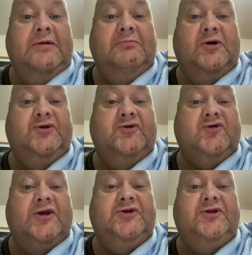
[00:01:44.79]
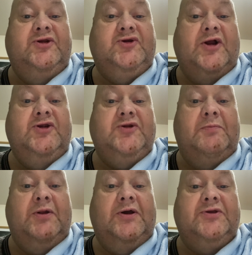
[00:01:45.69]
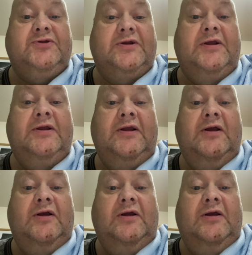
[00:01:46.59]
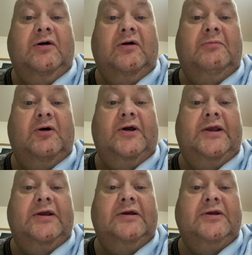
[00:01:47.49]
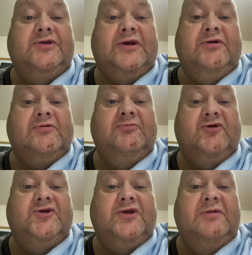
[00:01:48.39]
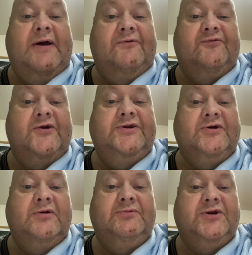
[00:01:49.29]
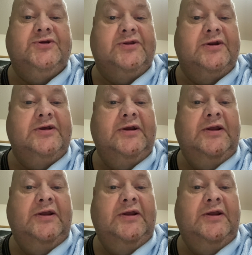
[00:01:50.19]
Mind you, Tracy did change the plaster on my sacrum dressing about 3 times yesterday.